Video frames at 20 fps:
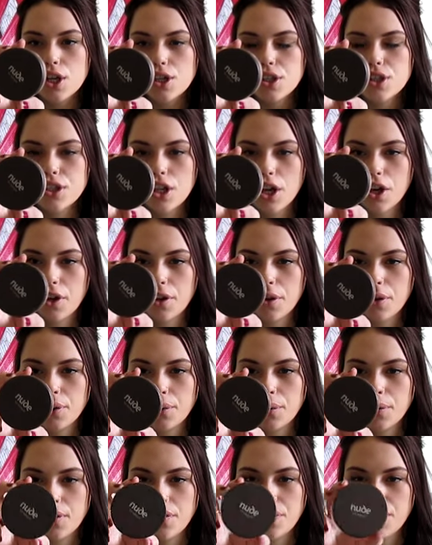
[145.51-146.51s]

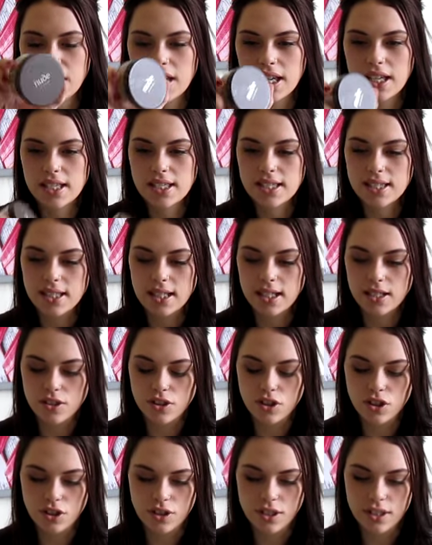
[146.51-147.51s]
So this
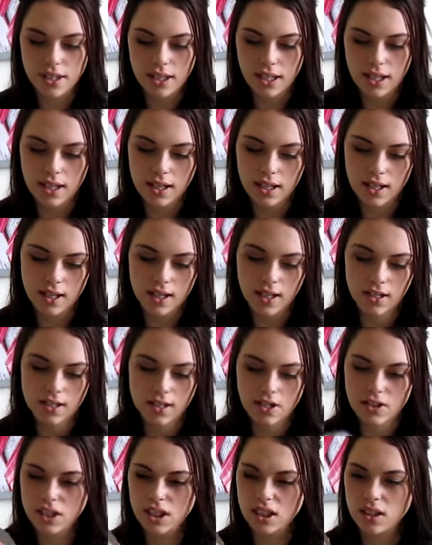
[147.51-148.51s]
is just it's
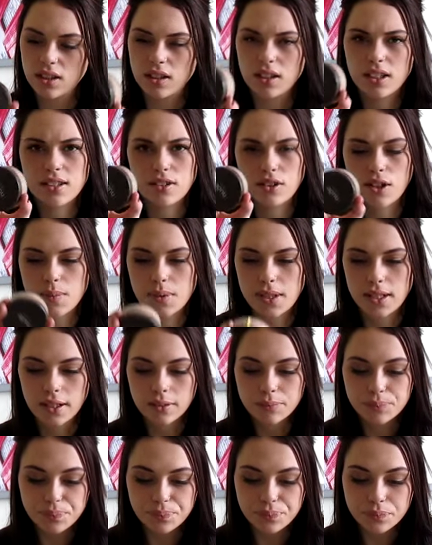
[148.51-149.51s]
actually, the lid's on upside
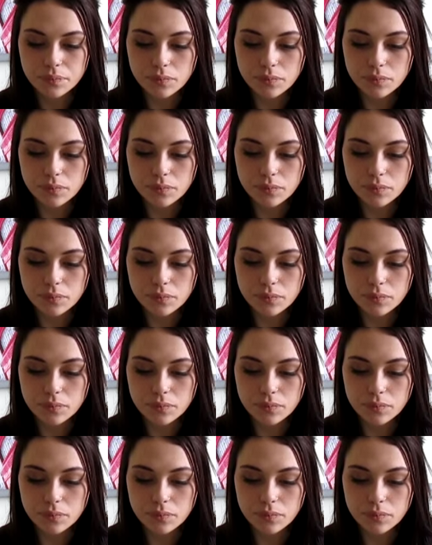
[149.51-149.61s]
down,